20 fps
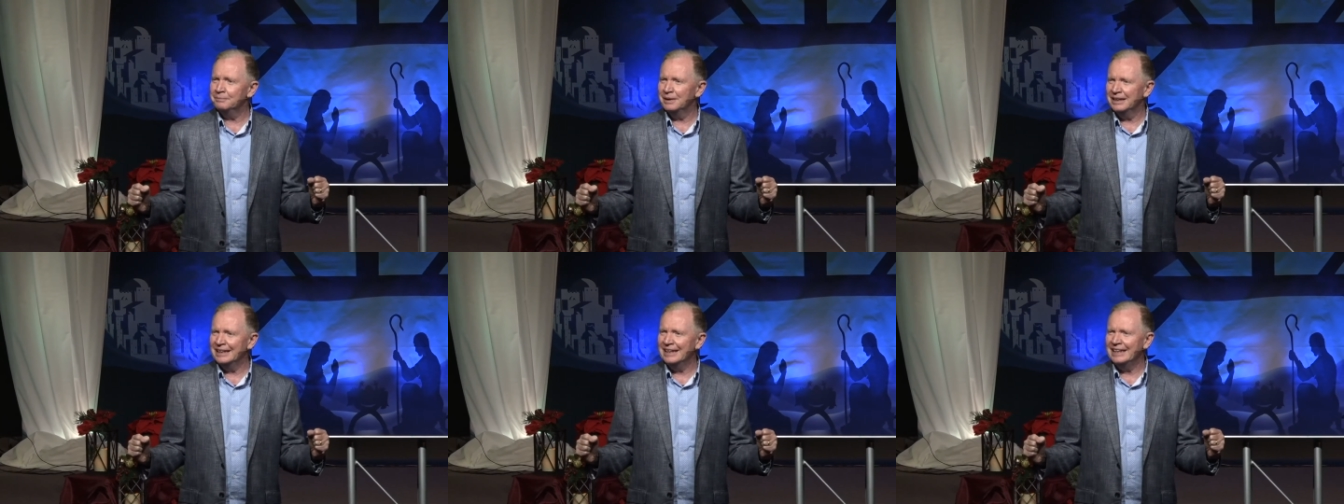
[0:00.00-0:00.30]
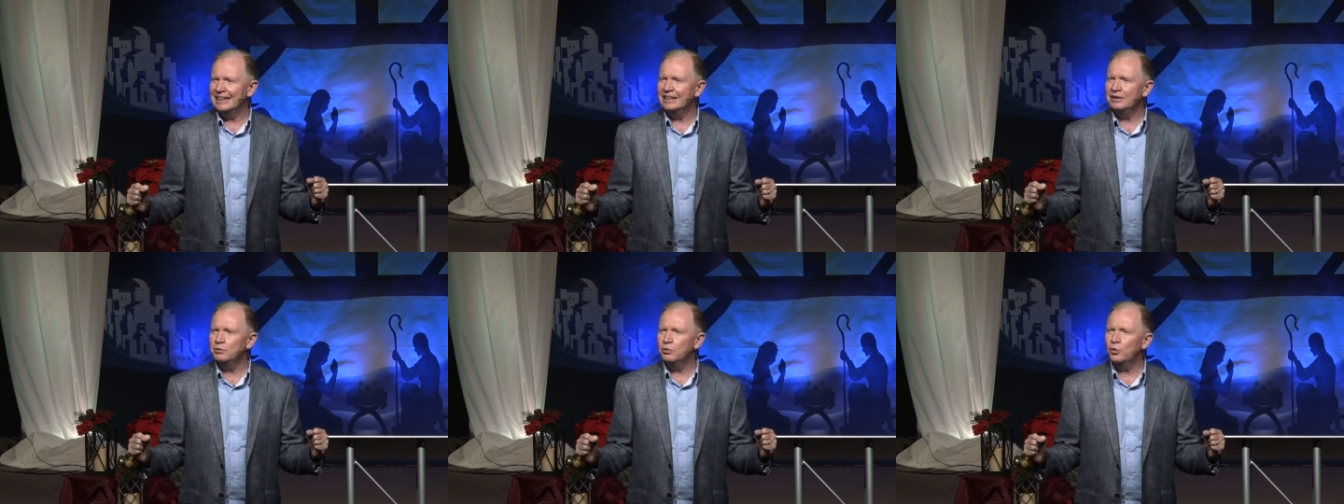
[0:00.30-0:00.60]
but
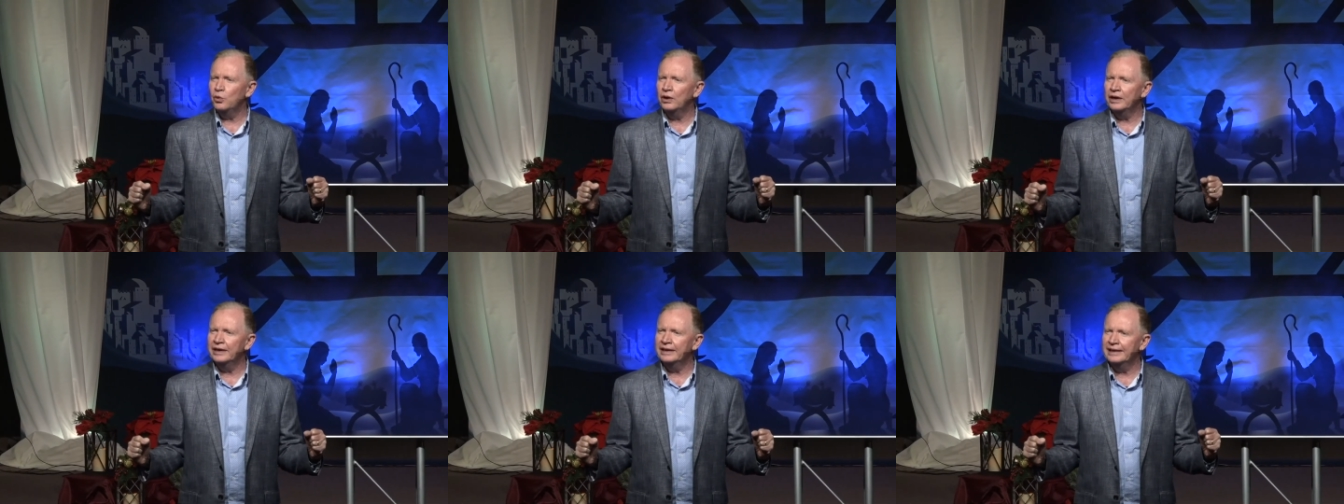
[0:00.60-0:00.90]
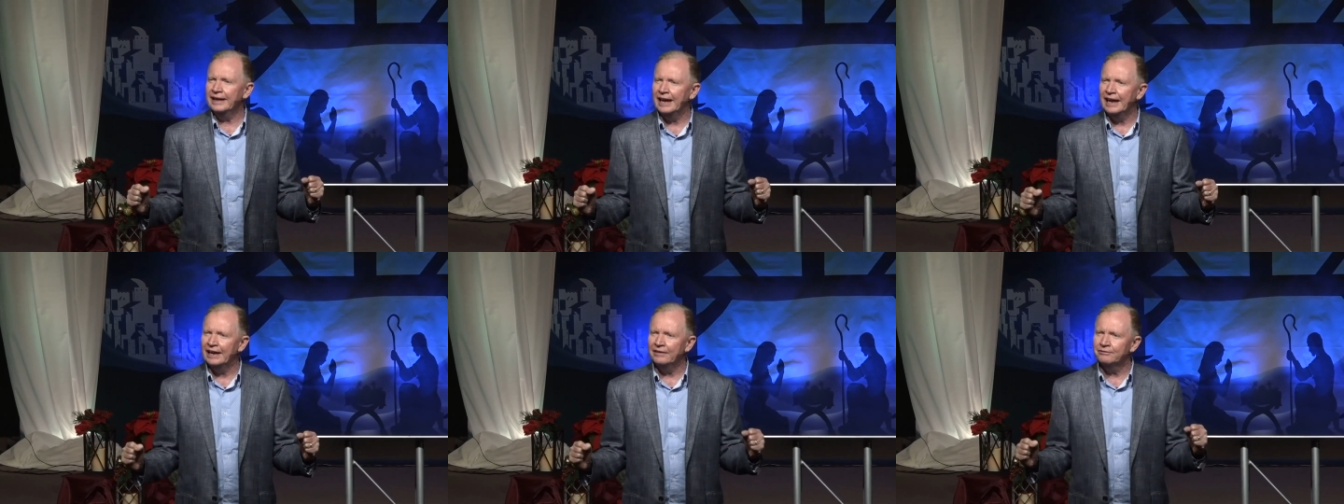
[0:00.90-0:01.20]
he
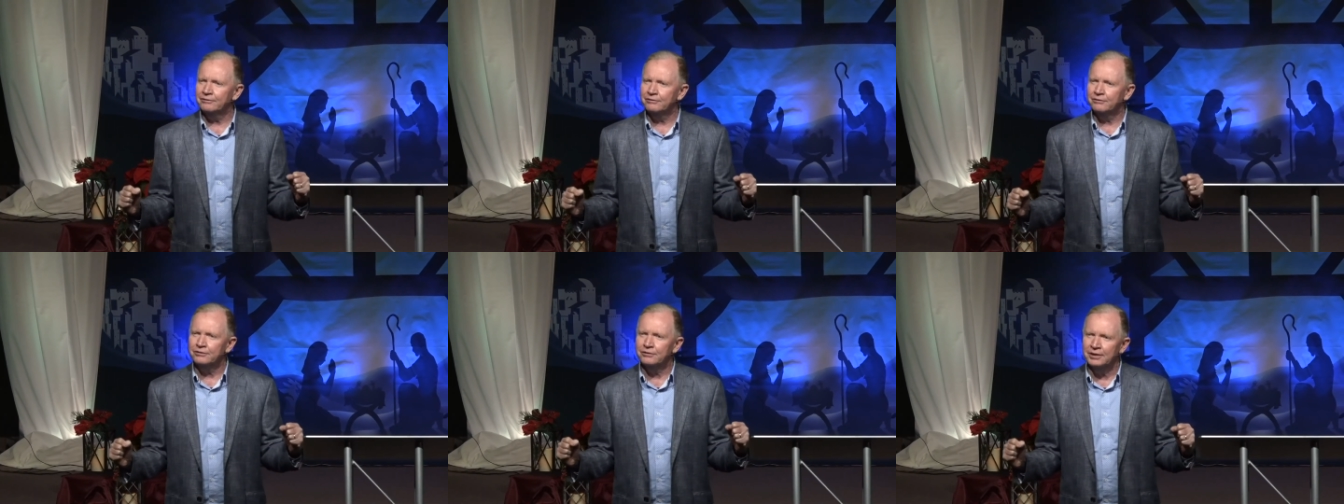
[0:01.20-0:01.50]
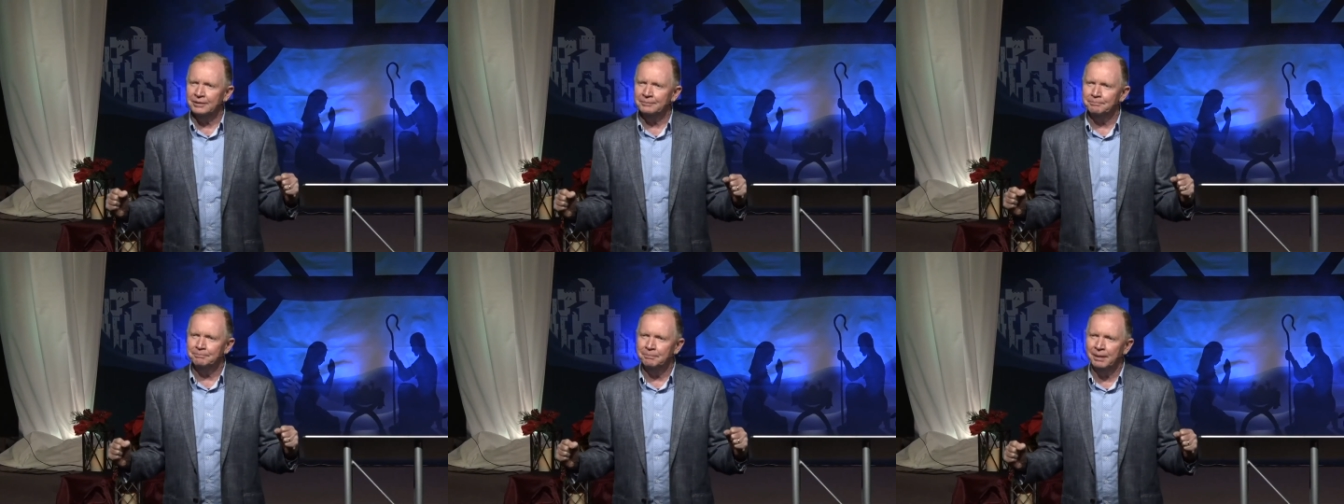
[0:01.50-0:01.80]
wanted
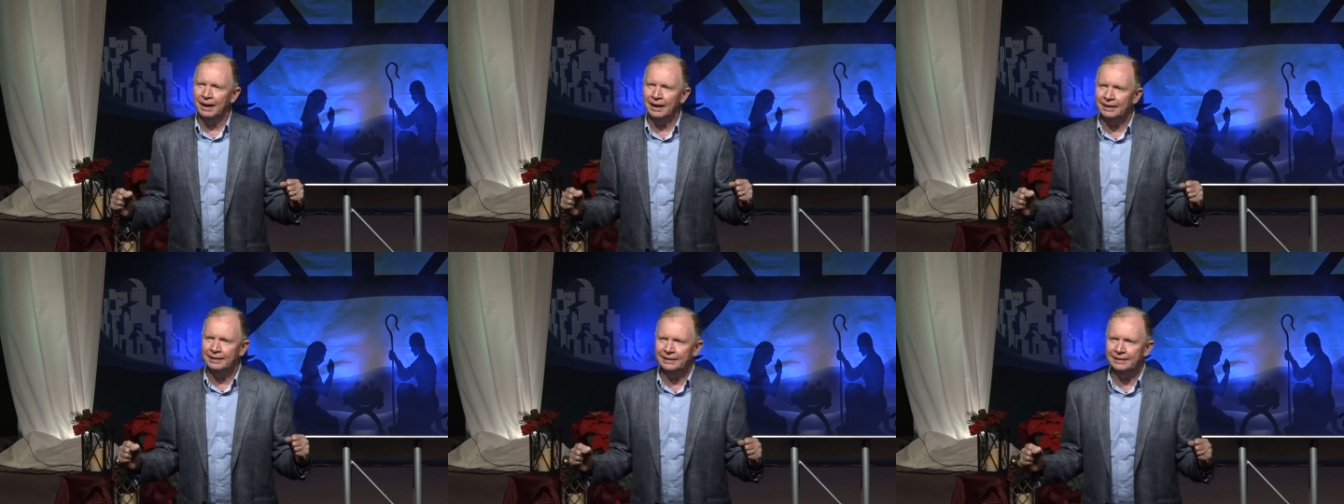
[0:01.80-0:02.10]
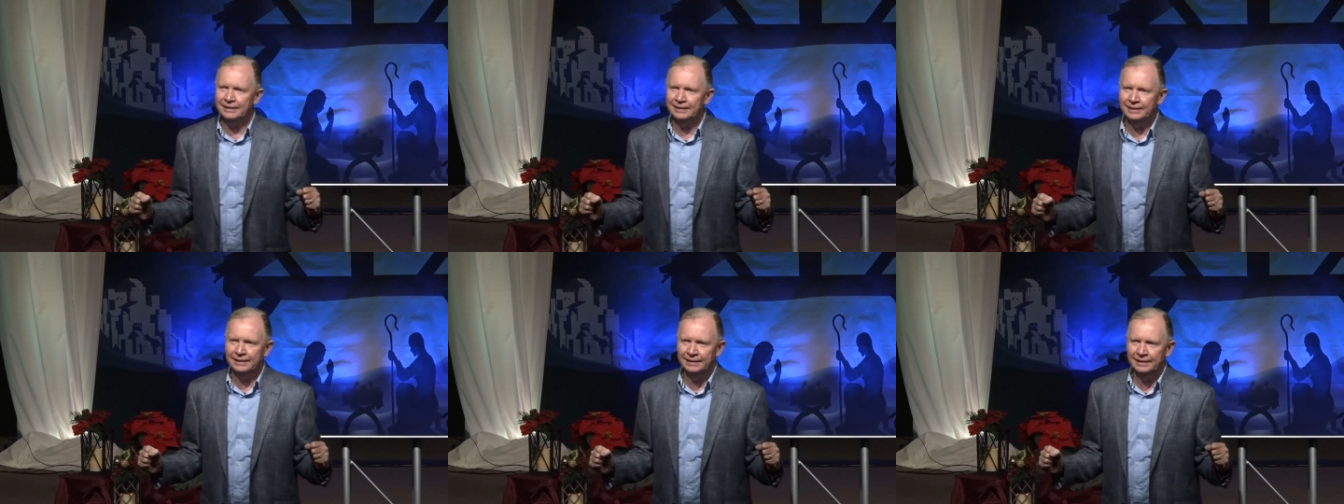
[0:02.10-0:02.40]

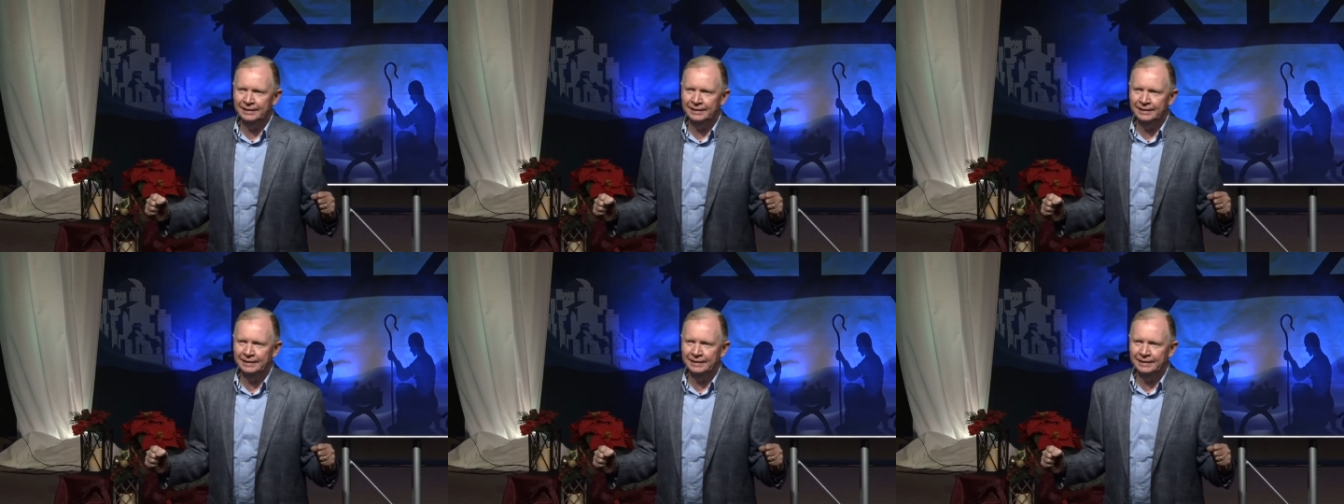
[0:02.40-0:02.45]
everybody